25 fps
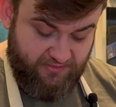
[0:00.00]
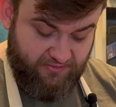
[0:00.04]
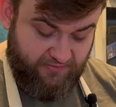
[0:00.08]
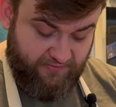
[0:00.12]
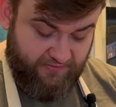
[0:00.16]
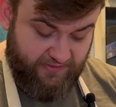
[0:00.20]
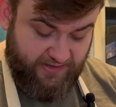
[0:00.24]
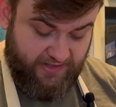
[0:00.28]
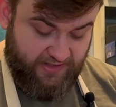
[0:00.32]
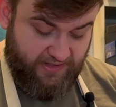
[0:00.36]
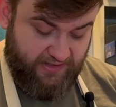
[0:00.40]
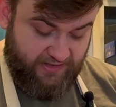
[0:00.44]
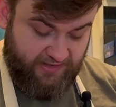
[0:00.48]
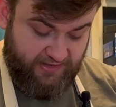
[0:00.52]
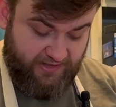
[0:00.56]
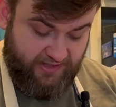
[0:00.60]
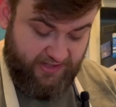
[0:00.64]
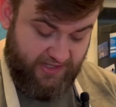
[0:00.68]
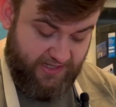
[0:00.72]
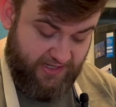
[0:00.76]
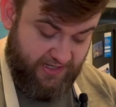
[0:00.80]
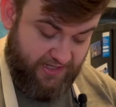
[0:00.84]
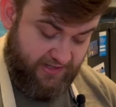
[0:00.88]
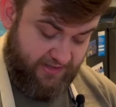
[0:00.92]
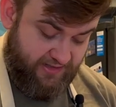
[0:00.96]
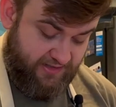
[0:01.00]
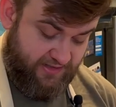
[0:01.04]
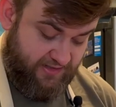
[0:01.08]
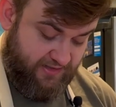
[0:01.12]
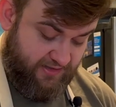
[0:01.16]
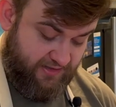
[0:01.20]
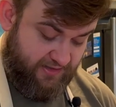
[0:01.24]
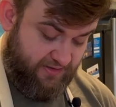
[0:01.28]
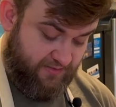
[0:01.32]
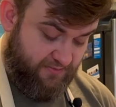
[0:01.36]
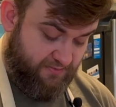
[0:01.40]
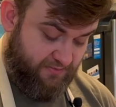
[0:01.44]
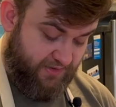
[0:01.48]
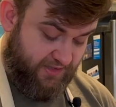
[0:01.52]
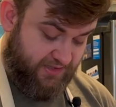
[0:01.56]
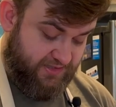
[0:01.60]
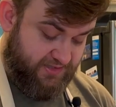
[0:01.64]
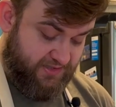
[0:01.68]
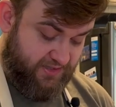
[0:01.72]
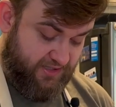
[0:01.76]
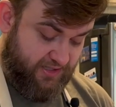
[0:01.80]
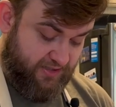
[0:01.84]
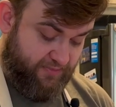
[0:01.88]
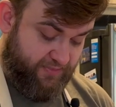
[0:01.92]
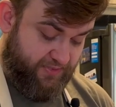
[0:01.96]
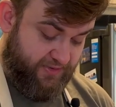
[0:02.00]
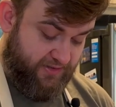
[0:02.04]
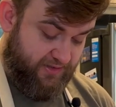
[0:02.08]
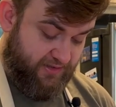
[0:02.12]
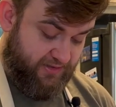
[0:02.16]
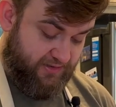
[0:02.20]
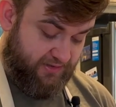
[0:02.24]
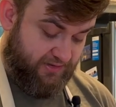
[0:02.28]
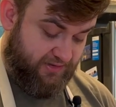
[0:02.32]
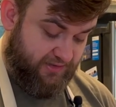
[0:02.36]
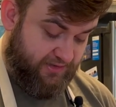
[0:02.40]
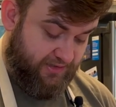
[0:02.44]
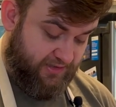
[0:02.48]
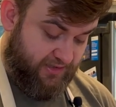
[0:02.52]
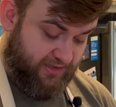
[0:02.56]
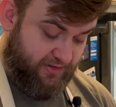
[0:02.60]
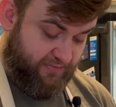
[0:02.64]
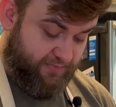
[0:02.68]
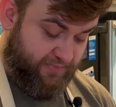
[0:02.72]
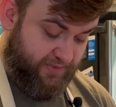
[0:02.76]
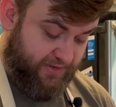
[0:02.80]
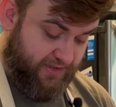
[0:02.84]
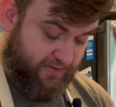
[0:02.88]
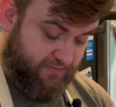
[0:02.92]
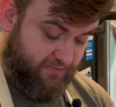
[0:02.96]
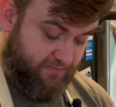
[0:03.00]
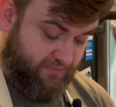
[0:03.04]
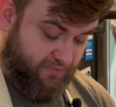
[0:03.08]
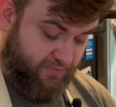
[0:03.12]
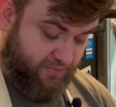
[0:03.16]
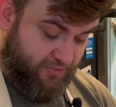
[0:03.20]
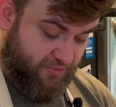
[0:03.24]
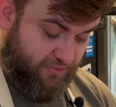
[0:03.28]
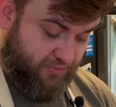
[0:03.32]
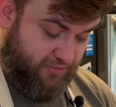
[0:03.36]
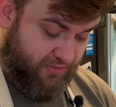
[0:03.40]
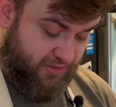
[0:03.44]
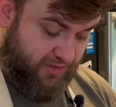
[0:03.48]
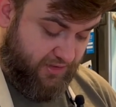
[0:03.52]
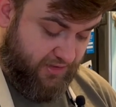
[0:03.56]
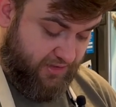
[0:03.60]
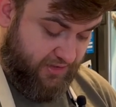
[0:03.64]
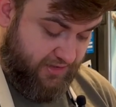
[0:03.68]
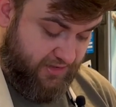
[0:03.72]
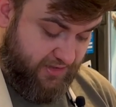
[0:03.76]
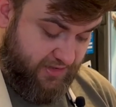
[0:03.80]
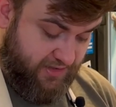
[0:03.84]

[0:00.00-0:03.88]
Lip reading: I've added that. Mix it up a little bit more.